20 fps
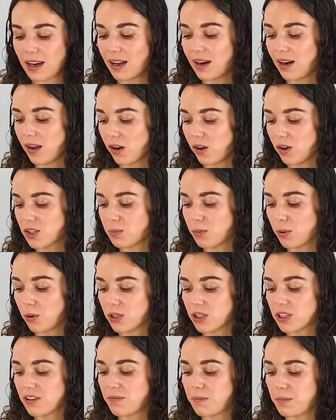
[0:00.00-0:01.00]
a large
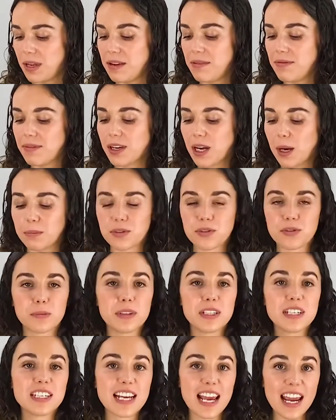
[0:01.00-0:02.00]
portion of beef comes from
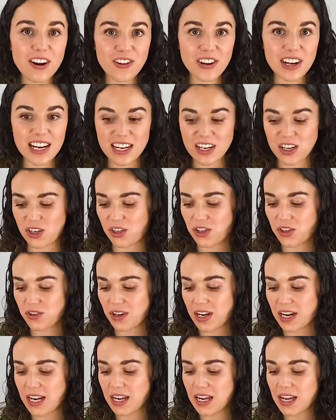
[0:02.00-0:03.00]
the dairy
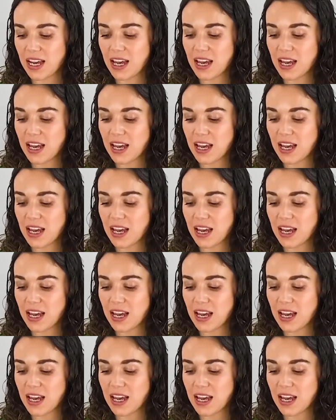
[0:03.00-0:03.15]
industry,